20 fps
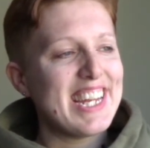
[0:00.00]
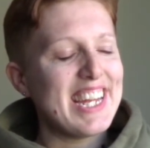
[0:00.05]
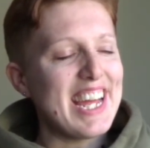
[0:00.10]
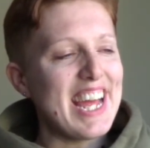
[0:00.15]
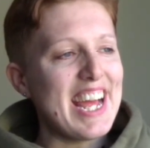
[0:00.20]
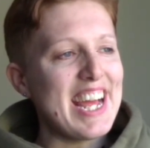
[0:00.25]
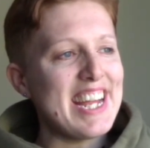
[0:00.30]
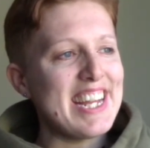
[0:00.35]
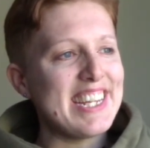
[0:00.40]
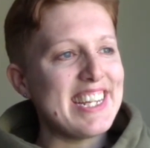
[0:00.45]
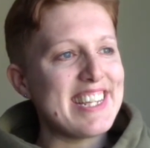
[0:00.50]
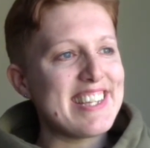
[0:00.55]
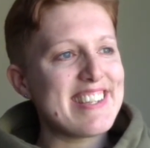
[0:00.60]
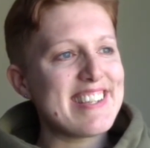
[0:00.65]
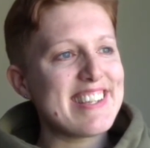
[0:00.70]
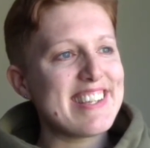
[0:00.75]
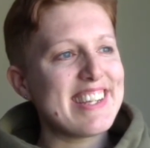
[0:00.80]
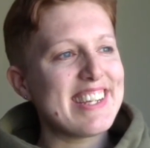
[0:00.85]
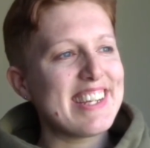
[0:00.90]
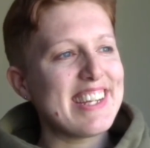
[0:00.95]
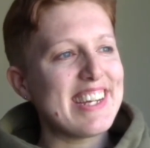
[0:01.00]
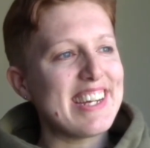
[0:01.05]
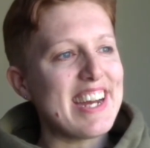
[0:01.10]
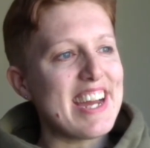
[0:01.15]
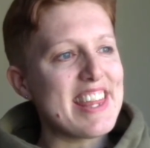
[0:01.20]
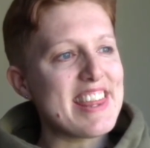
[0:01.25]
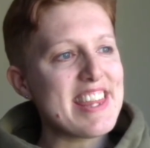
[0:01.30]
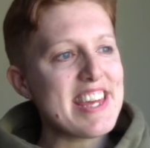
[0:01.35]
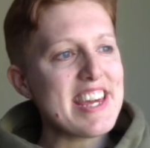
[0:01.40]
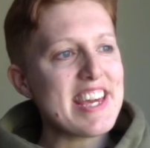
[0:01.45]
And
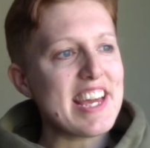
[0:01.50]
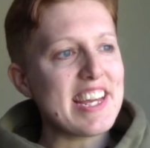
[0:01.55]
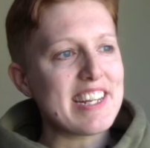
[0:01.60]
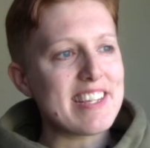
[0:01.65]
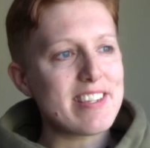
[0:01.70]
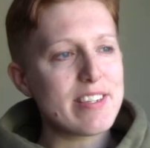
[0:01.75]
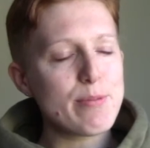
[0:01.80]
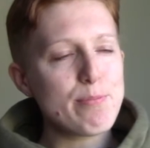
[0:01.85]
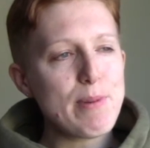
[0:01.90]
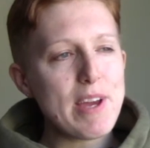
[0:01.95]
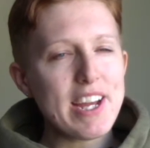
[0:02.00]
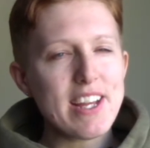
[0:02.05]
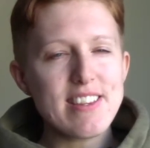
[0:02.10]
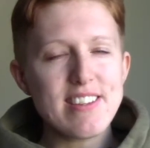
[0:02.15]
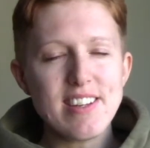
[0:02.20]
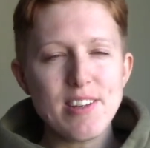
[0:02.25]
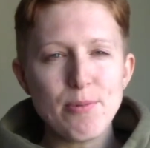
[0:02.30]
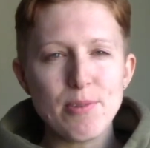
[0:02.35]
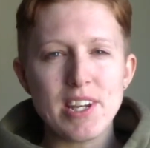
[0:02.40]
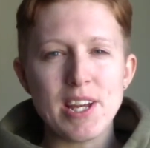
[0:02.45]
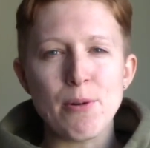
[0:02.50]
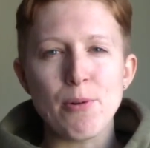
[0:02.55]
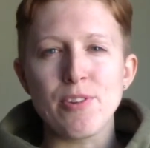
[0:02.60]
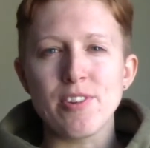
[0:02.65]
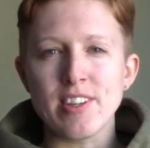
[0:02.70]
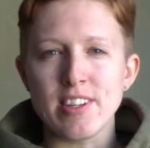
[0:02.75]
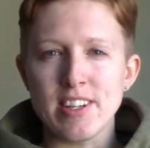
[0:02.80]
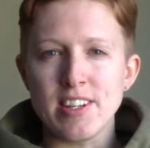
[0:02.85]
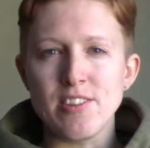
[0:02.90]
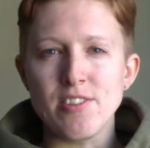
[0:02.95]
I think I expected when I
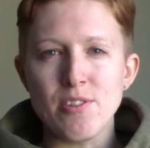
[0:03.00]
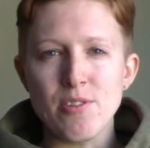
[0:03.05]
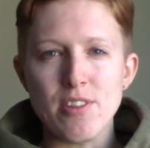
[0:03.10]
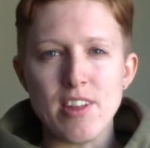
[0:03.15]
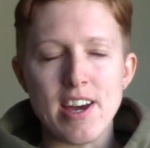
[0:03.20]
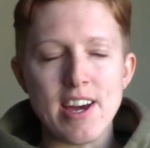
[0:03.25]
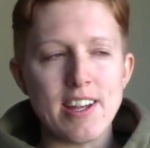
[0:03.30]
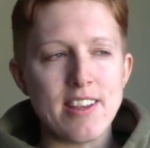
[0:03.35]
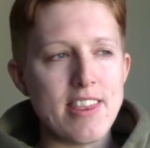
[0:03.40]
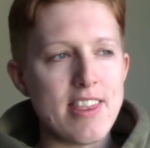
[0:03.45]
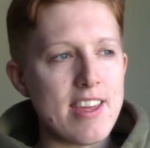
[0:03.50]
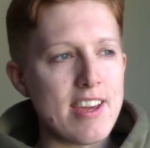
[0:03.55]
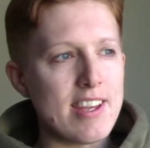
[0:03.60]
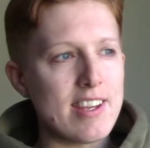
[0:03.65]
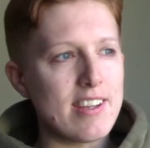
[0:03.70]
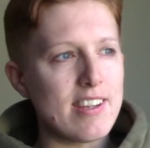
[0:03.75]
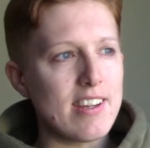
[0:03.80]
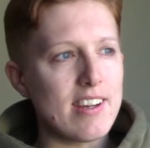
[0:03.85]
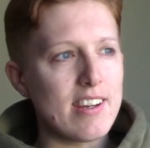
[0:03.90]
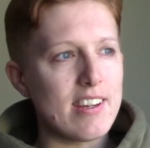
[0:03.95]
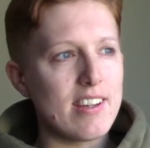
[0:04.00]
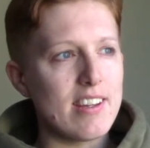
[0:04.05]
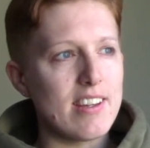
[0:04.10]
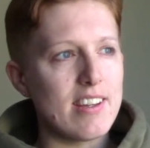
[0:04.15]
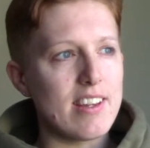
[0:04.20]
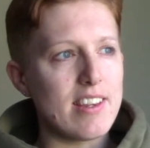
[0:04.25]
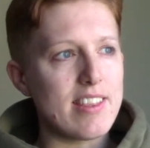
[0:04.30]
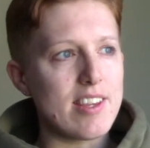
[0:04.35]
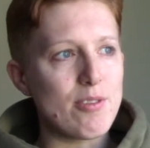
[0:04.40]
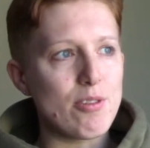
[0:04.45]
was going to do that that
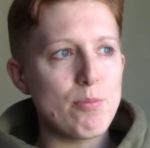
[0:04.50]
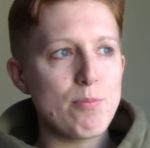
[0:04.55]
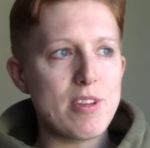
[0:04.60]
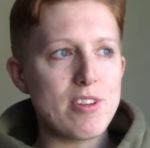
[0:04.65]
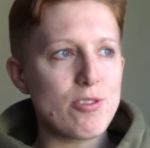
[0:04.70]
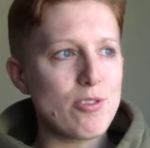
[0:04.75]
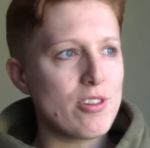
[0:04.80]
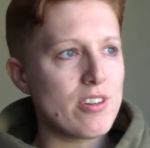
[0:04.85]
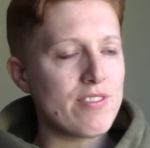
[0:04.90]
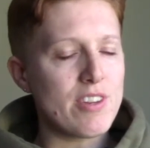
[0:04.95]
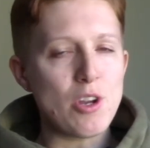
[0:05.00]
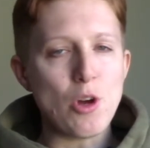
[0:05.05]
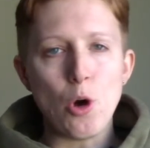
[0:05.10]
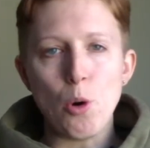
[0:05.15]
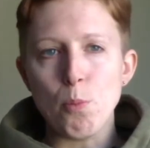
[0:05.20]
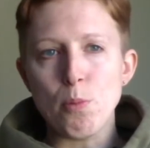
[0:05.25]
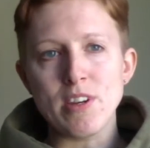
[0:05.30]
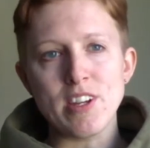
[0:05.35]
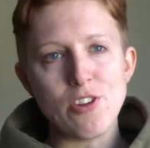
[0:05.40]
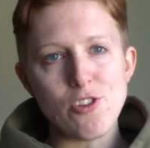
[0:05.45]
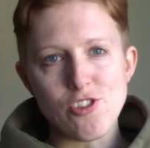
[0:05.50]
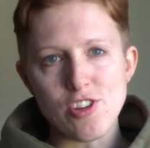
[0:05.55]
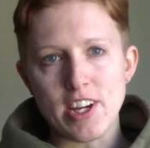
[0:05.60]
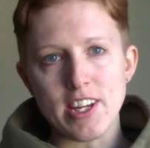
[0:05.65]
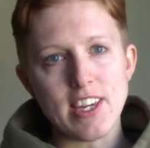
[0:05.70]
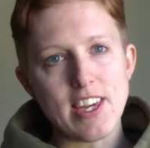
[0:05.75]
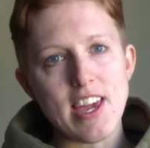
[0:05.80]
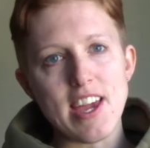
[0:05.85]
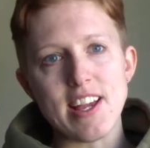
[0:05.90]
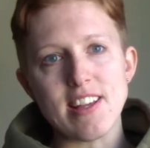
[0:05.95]
there would be sort of an open and
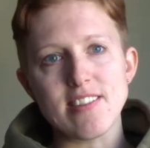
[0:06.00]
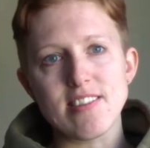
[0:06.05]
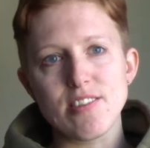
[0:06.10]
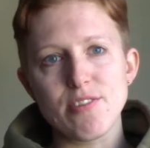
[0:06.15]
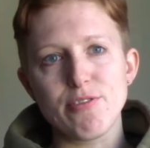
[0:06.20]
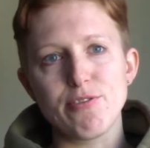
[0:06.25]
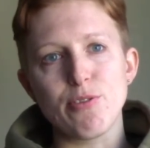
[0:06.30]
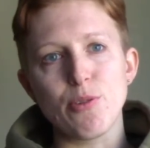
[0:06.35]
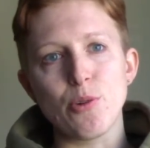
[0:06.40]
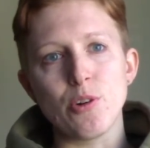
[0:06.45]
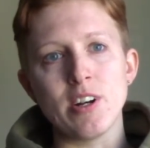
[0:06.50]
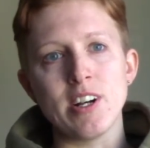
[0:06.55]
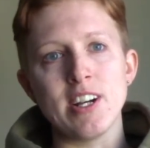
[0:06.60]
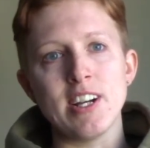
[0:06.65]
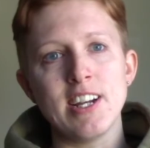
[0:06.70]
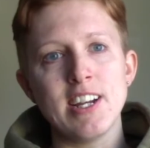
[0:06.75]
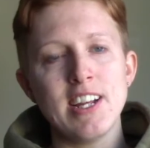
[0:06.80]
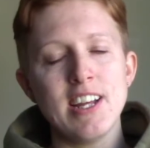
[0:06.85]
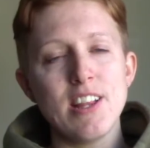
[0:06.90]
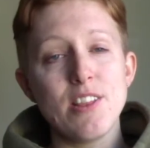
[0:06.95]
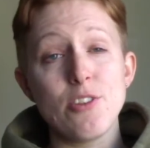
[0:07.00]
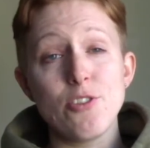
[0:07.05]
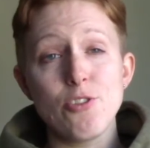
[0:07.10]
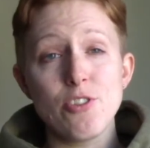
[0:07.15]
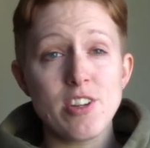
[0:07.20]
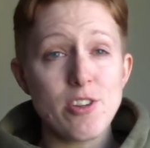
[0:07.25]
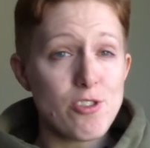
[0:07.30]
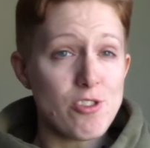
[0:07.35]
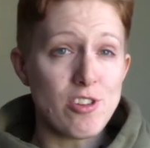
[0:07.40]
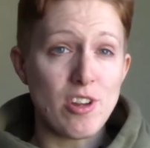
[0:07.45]
shut case for the
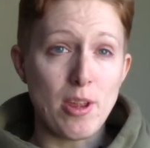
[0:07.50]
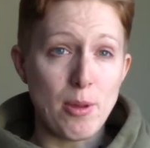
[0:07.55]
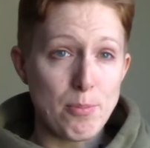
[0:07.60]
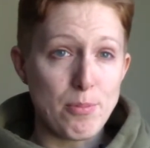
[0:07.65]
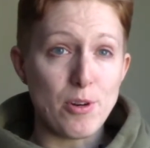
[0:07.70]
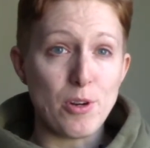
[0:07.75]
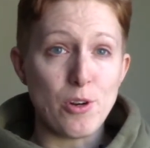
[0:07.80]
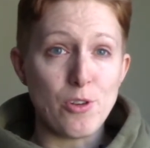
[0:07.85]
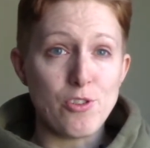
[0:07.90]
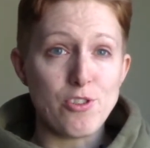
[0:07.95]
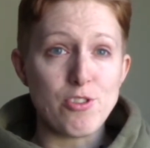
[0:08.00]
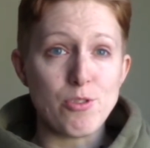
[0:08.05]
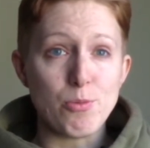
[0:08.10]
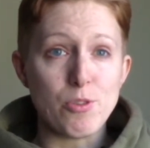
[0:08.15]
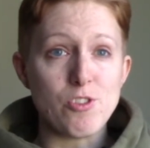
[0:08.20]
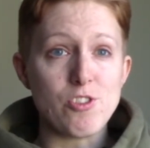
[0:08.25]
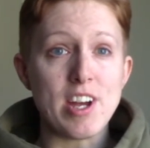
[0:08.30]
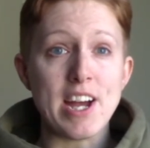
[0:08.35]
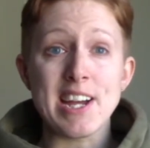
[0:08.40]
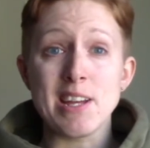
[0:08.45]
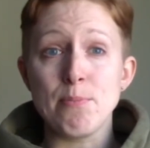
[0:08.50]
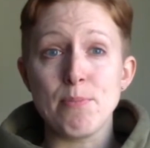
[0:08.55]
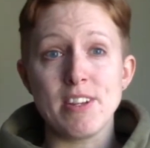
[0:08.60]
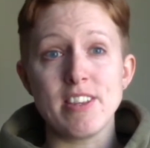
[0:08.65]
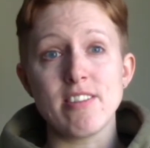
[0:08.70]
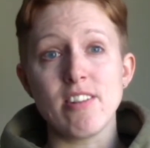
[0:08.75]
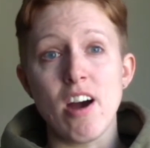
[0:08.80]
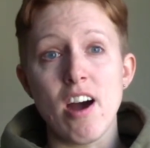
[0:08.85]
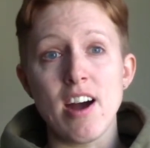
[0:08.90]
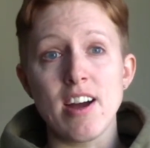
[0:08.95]
traditional approach, which I had
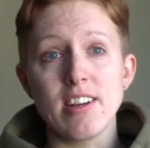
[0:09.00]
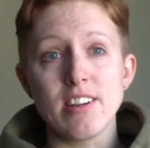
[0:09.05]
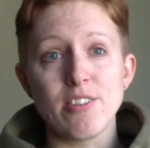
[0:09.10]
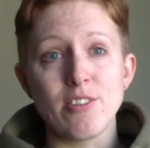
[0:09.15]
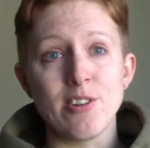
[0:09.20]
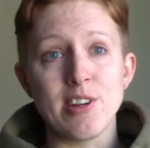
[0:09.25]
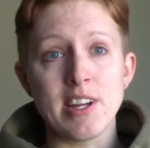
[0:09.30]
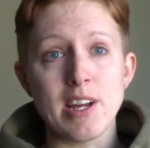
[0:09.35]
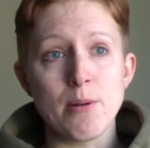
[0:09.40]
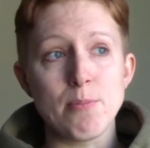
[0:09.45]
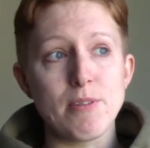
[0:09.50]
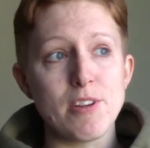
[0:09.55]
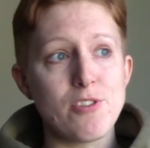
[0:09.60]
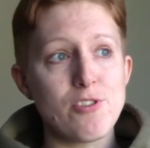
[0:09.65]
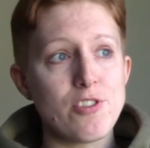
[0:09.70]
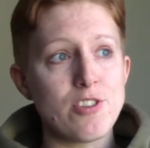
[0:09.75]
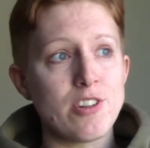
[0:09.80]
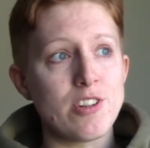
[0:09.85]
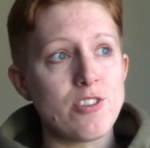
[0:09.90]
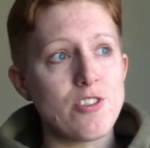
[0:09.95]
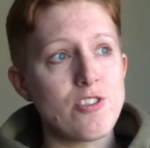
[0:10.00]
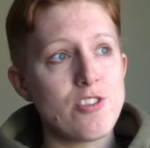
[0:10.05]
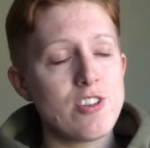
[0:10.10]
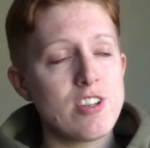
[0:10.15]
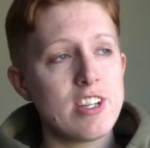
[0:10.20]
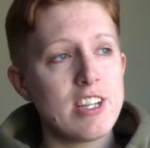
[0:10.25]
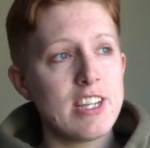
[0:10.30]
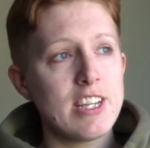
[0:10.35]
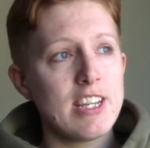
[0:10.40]
been taught growing up at church.